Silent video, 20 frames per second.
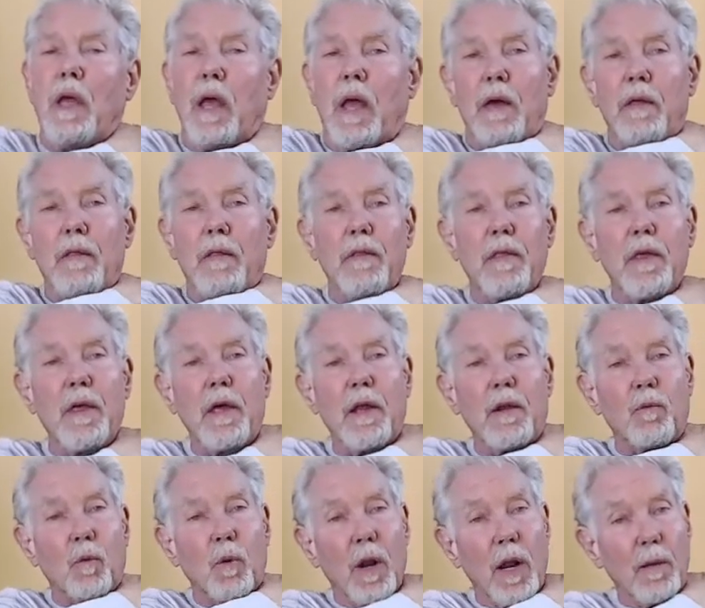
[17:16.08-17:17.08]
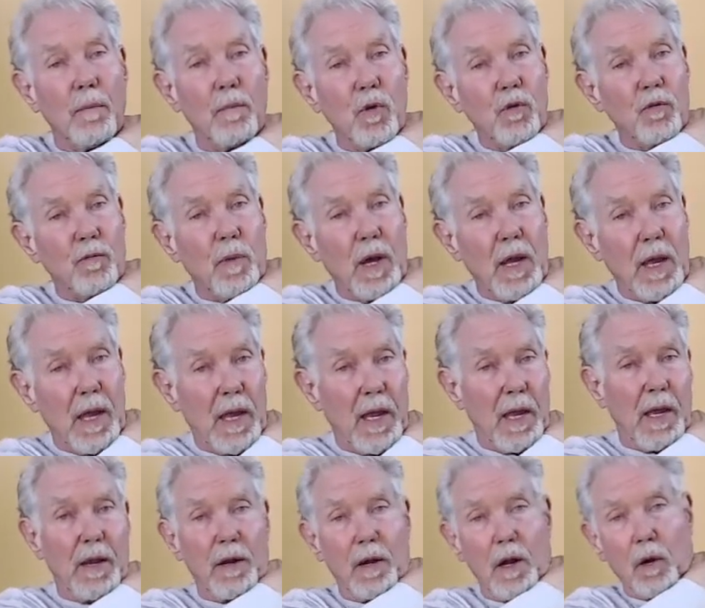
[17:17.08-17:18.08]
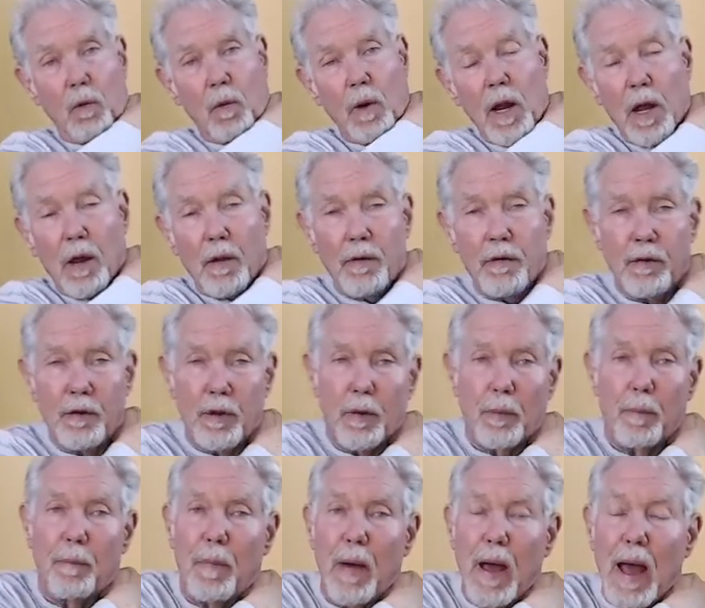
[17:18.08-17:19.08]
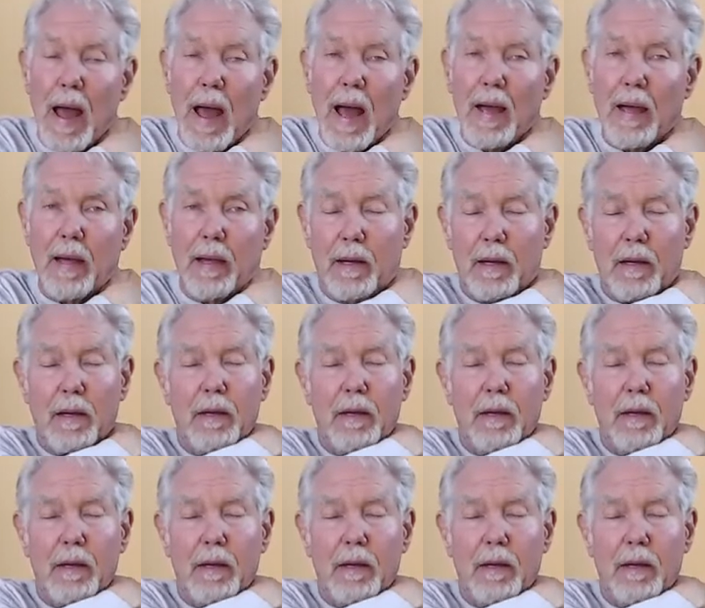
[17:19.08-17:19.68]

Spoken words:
And then when I move my hand around to the back,